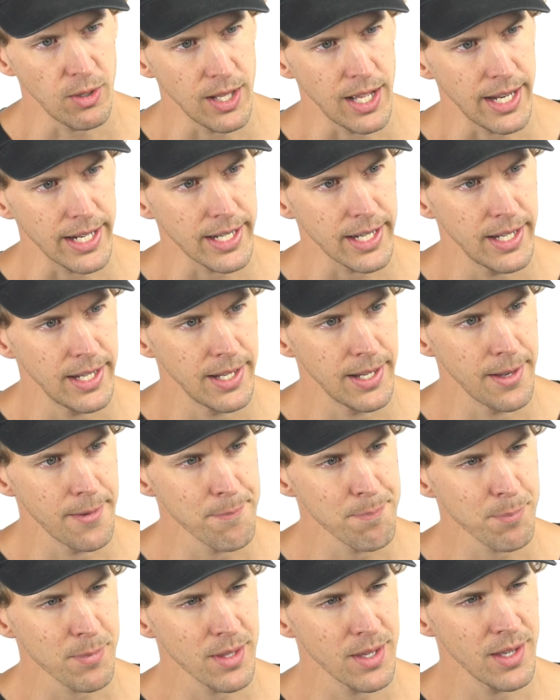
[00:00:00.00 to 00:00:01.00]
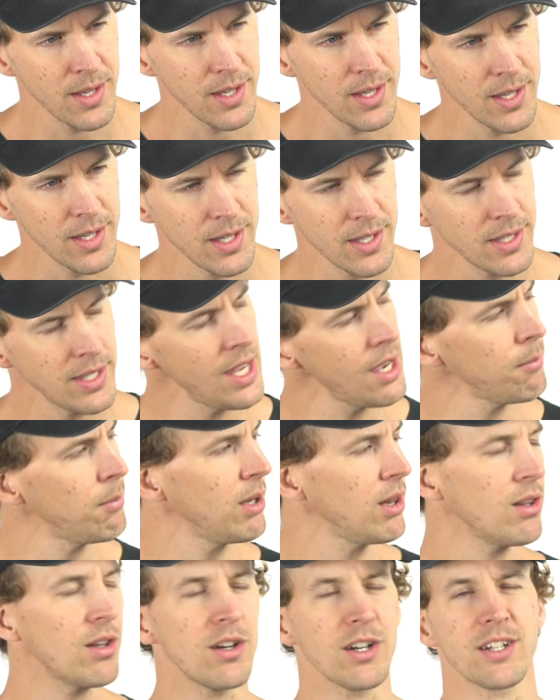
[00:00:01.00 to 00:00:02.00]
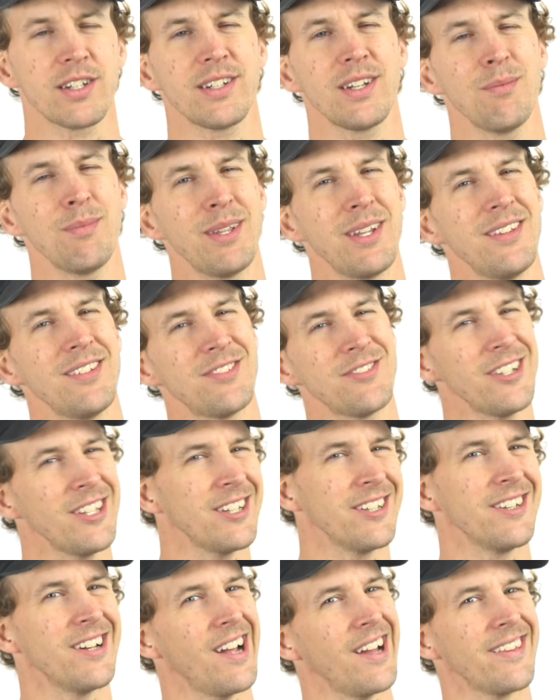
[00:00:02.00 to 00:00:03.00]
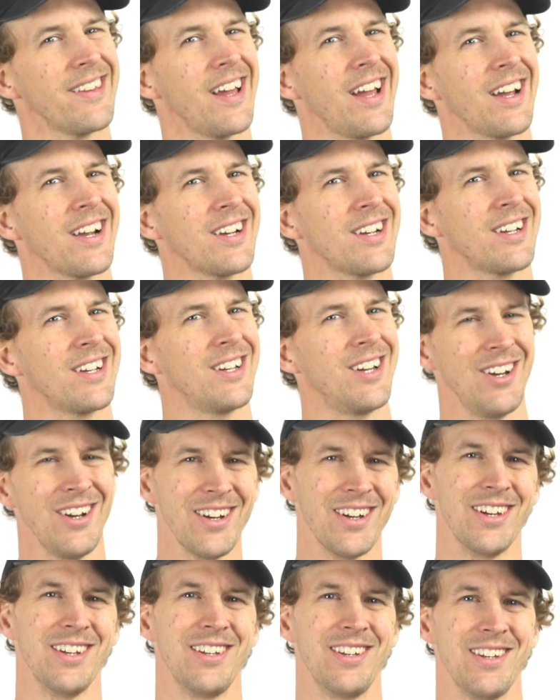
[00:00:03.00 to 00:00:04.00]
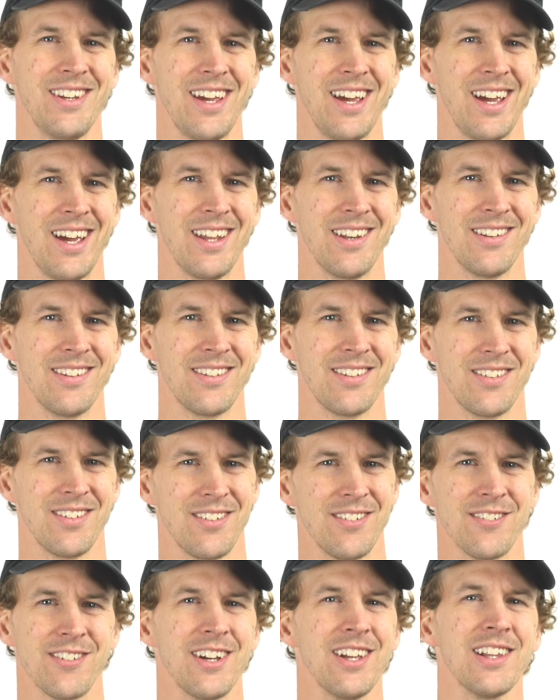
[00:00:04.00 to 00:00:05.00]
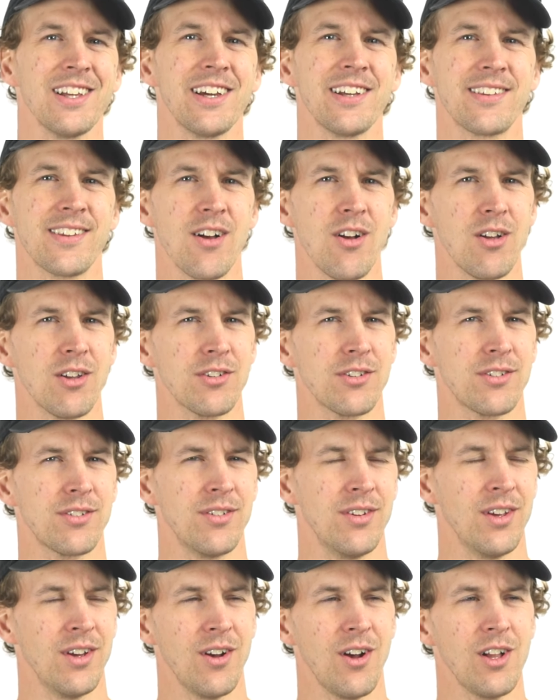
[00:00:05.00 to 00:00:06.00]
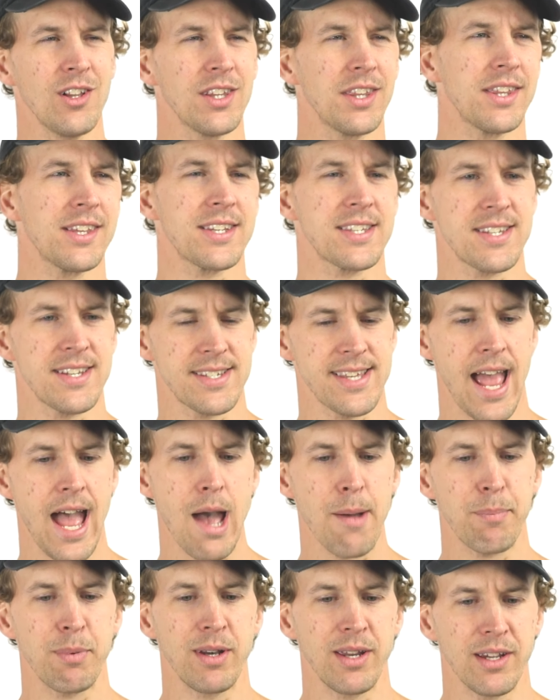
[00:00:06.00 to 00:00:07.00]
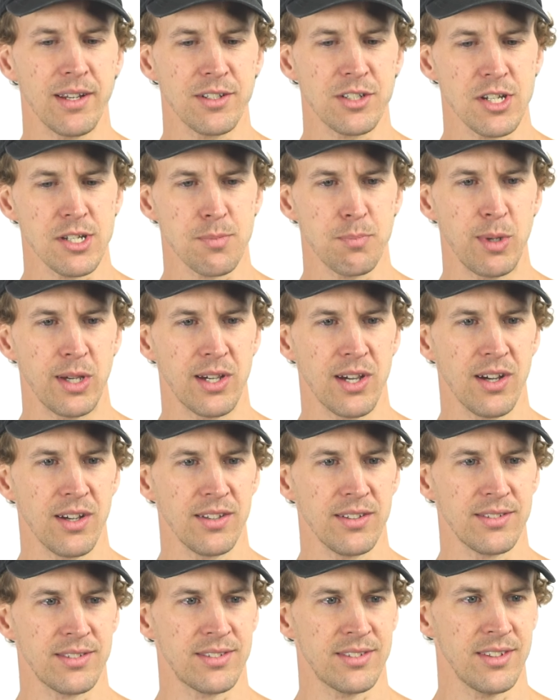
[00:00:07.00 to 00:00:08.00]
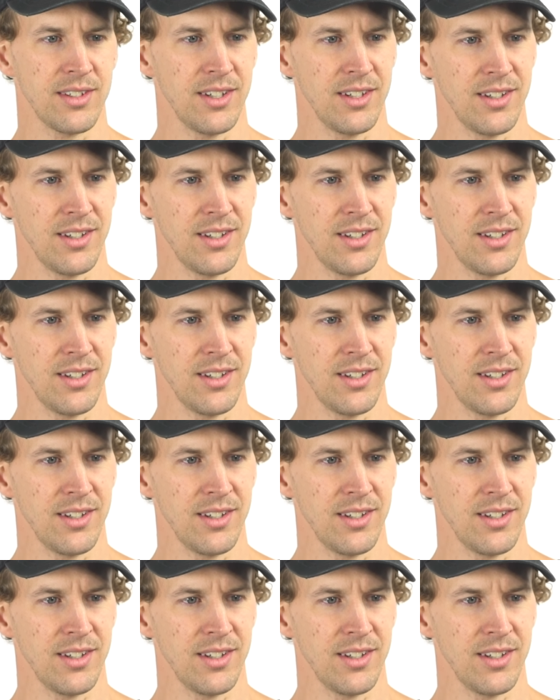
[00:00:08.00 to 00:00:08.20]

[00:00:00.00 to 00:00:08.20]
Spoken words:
like, yeah, but look, I mean, he's really not that good. And really, it's all of this is happening just because,